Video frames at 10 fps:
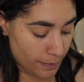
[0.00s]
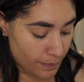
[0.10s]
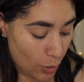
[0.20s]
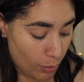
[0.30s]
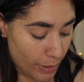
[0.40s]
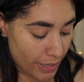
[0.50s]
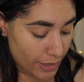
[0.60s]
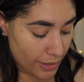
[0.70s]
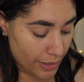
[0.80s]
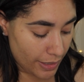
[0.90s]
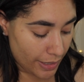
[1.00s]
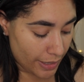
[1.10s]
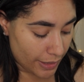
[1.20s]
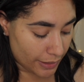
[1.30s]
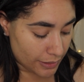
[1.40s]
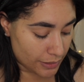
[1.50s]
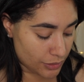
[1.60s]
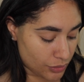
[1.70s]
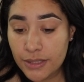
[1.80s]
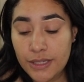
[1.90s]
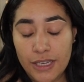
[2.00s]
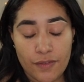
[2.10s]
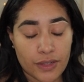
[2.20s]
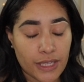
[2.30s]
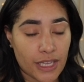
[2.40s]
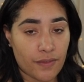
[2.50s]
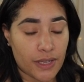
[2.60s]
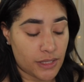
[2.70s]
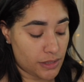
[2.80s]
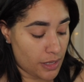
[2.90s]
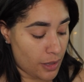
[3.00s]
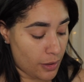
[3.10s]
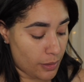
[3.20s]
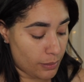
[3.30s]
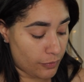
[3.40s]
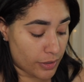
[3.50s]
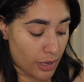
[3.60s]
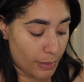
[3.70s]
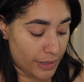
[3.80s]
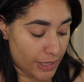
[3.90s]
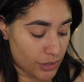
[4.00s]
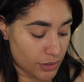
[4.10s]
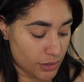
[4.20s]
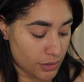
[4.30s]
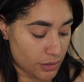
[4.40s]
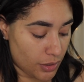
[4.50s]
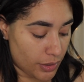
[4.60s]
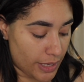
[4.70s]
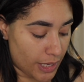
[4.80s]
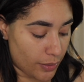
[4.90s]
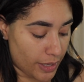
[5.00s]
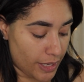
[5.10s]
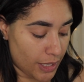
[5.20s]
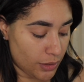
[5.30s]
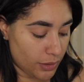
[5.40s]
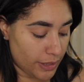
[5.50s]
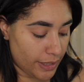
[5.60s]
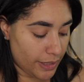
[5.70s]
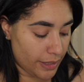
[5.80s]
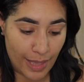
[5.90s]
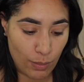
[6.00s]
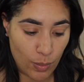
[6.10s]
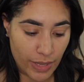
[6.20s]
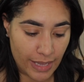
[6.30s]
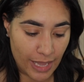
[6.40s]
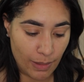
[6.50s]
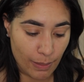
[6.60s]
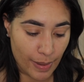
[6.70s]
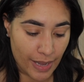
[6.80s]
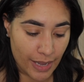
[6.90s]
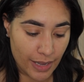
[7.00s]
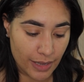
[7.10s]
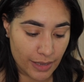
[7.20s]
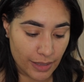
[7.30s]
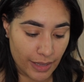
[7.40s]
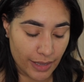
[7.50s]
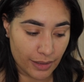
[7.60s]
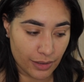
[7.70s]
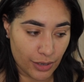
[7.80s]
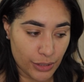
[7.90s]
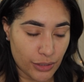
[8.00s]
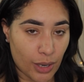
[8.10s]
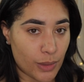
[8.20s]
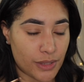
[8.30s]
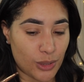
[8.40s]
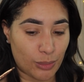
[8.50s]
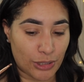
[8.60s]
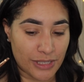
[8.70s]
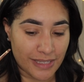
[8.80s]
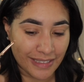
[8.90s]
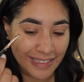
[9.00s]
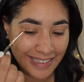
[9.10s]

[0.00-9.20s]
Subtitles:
open, and she definitely gave us some recommendations on how to handle it. And when we came back, like, our dog was a new person.